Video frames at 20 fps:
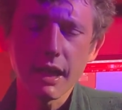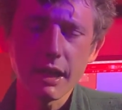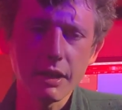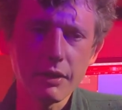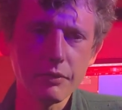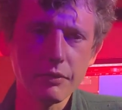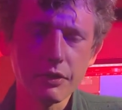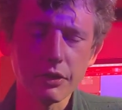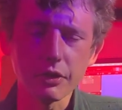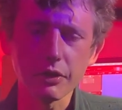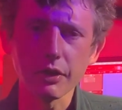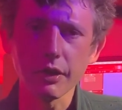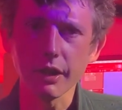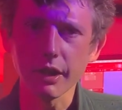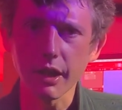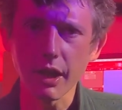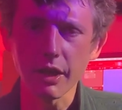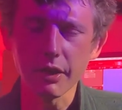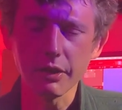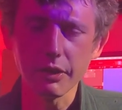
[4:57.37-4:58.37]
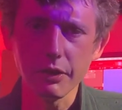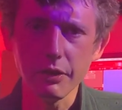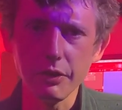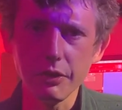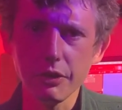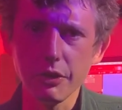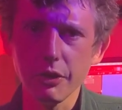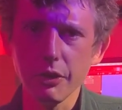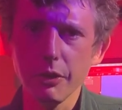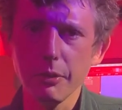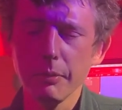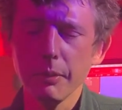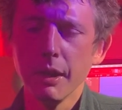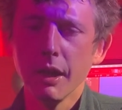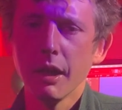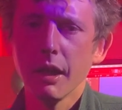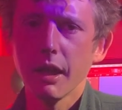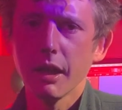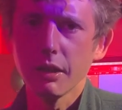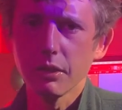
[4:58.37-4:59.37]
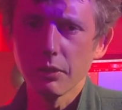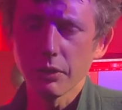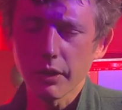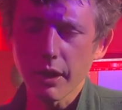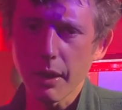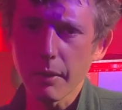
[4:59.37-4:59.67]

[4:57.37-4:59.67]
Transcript: you've just got to go to YouTube and look